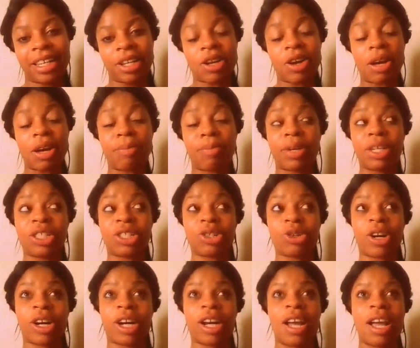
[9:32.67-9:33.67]
I'm pretty
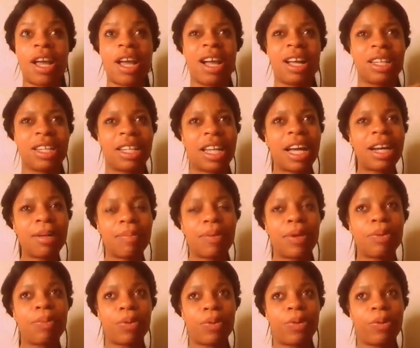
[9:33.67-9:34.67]
sure a lot of
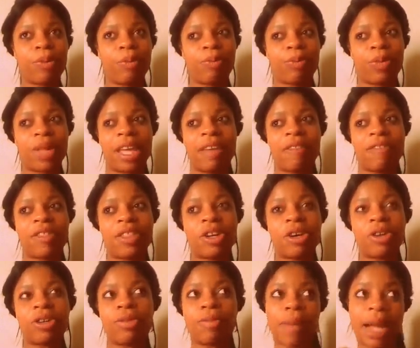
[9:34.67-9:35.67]
people, even though
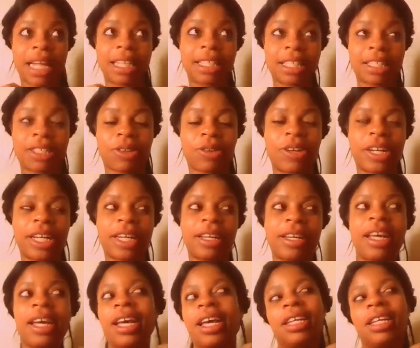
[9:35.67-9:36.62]
you might disagree,